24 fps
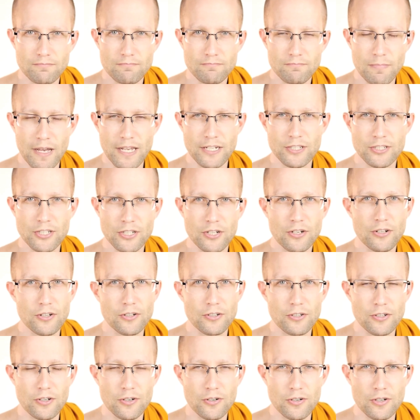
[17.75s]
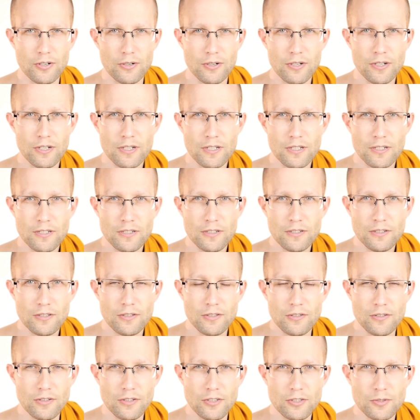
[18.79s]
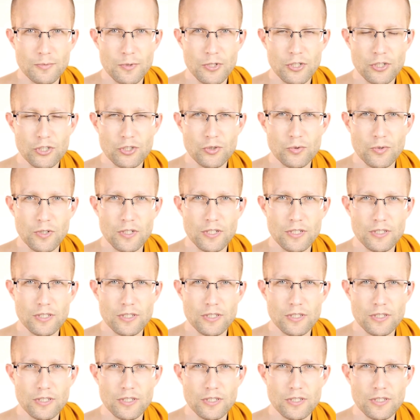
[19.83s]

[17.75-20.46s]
magical or spiritual.